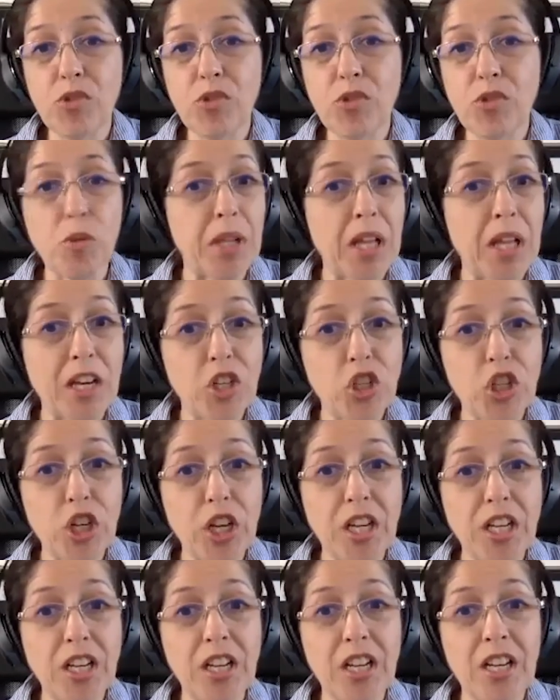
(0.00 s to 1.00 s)
supply
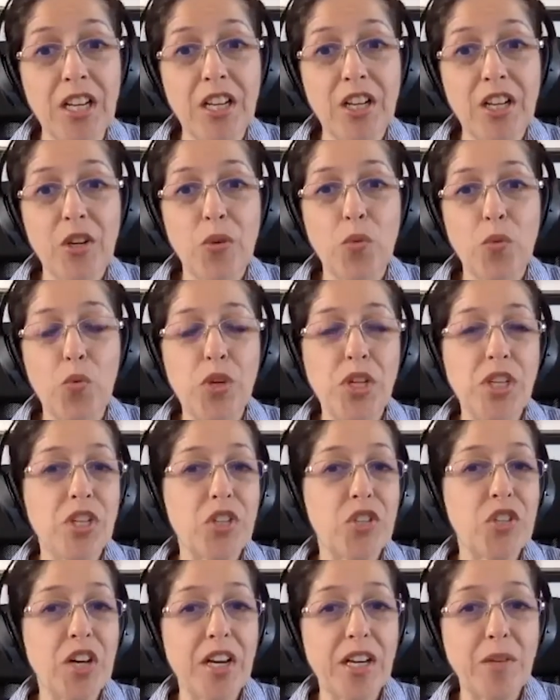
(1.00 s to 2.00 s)
chain,
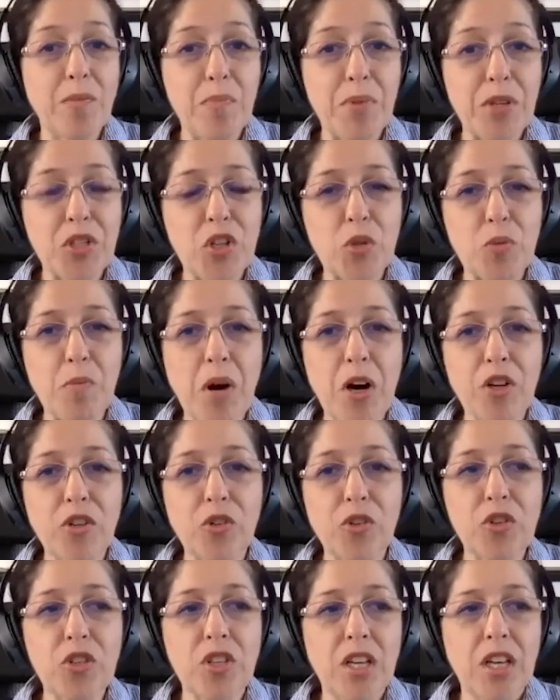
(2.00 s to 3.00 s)
redesign business
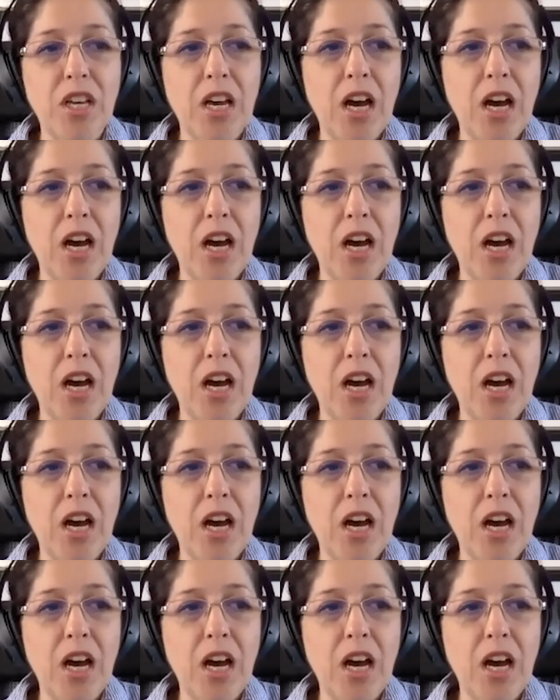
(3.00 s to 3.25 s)
models,